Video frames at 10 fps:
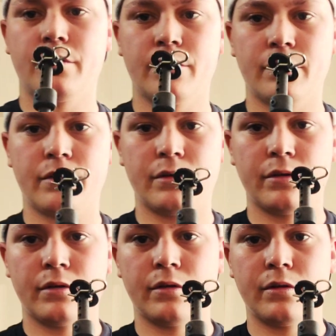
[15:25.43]

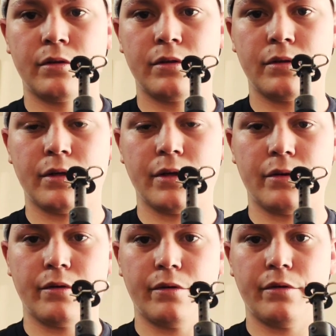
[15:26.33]
I
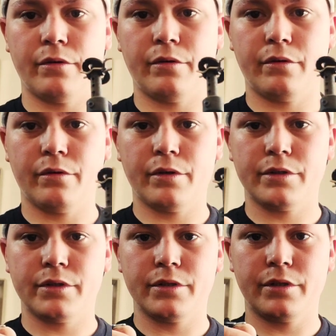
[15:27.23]
don't know,
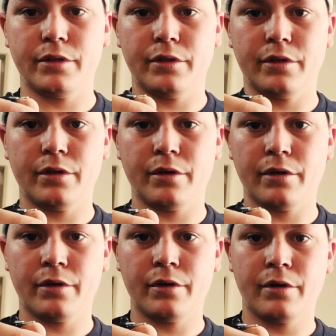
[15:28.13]
let's see.
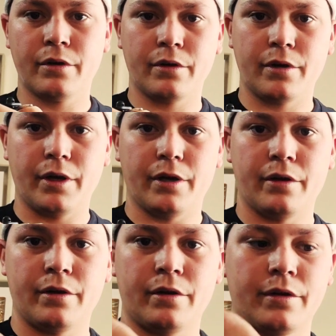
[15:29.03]
Yeah,
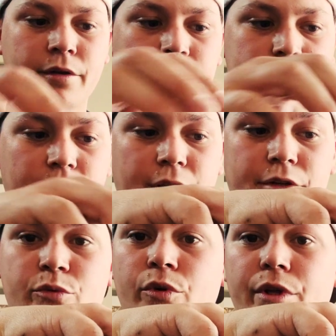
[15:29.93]
see how
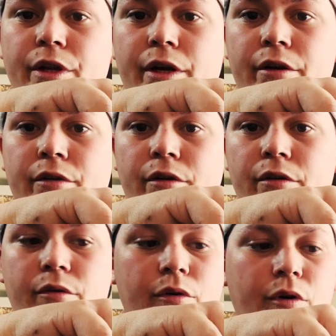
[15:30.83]
there's 1 in there?
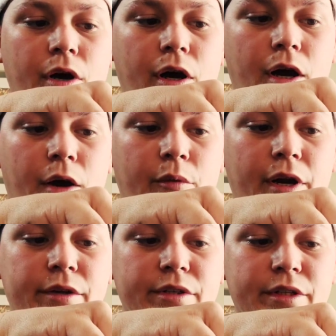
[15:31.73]
I went
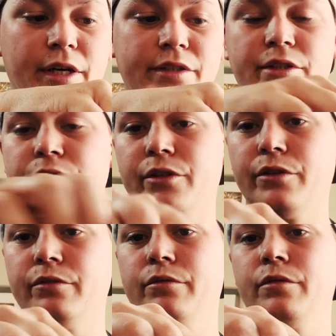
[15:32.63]
out to test and
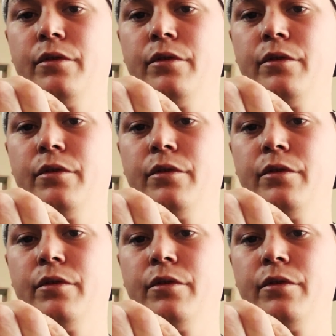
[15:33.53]
tune